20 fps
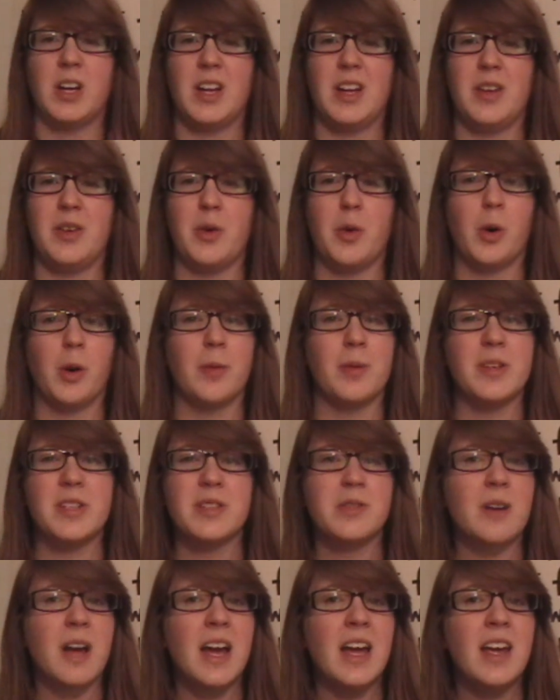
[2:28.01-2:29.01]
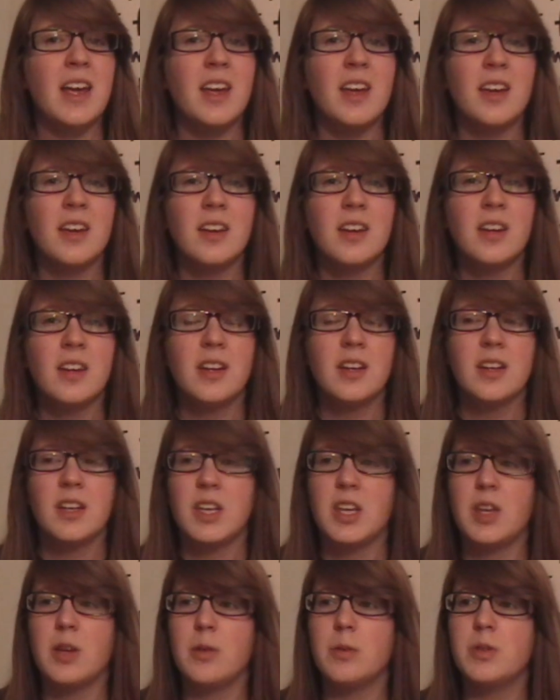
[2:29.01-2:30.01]
enormous ray?
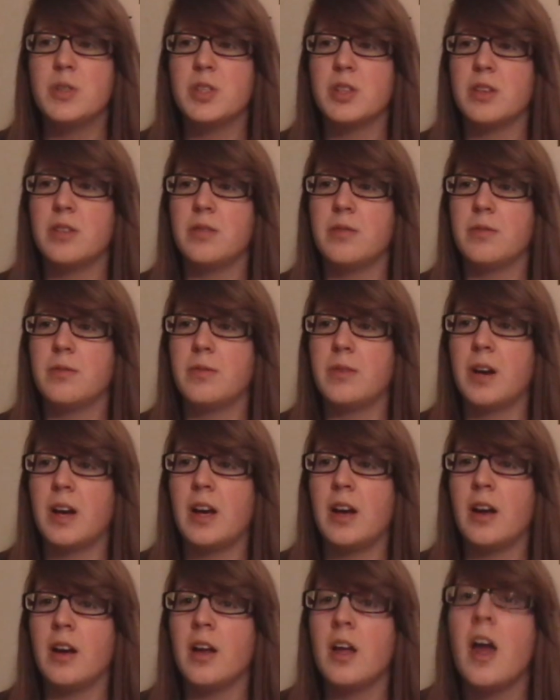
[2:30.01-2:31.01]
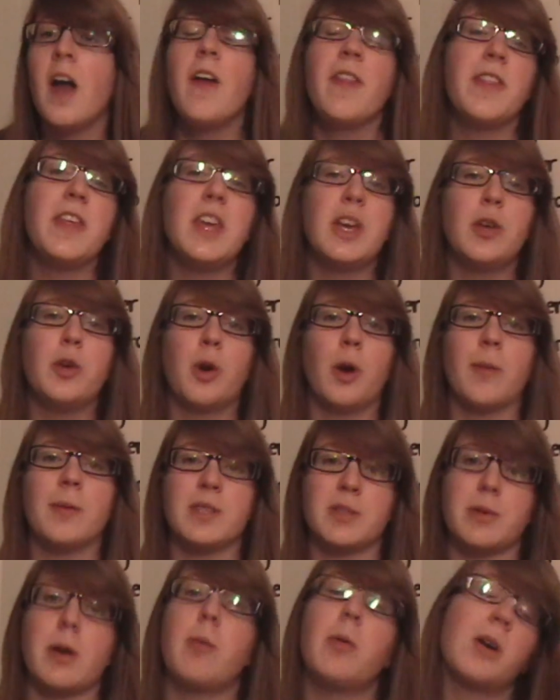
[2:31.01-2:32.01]
Huge-ifier? The
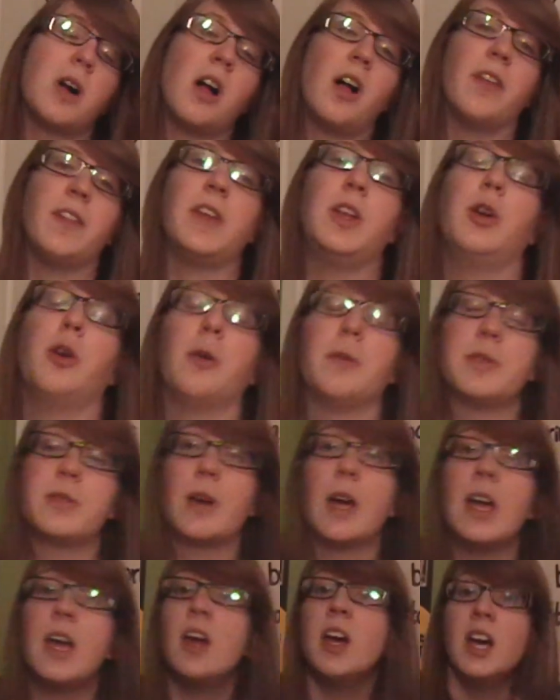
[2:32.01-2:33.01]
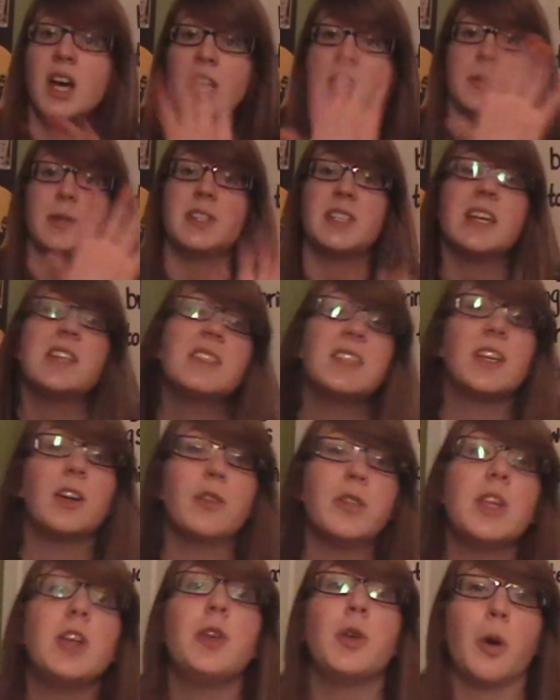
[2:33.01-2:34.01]
enormous ray. We'll call it the enormous ray. So he's testing
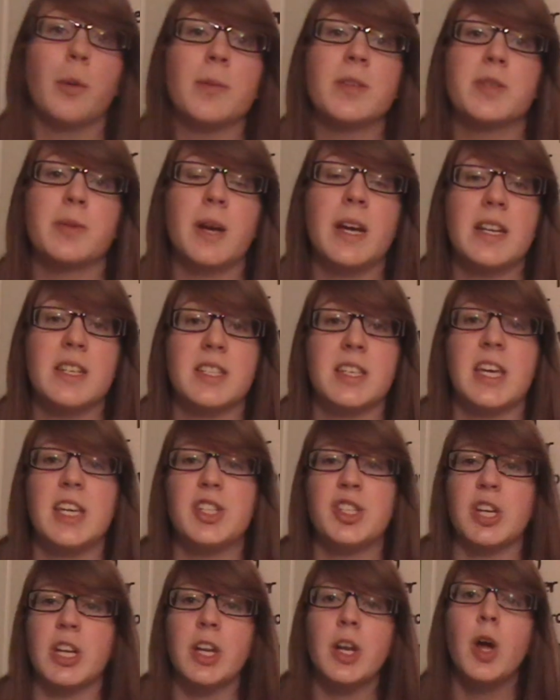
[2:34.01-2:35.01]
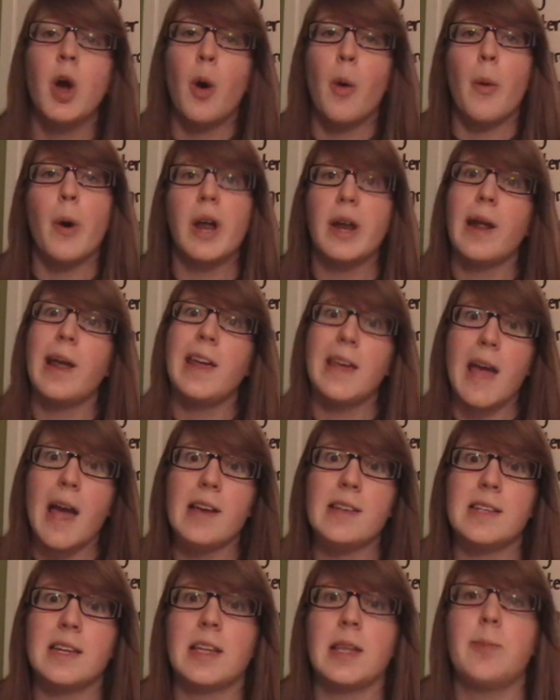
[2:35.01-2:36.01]
out the enormous ray in his kitchen when he
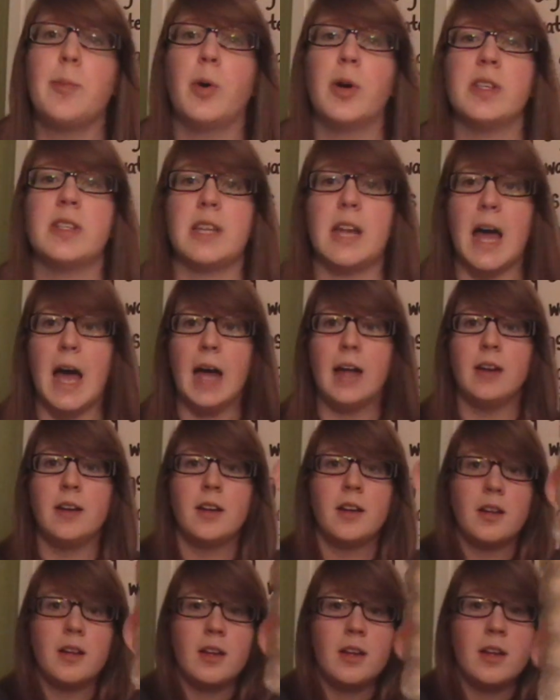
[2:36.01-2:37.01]
accidentally points it at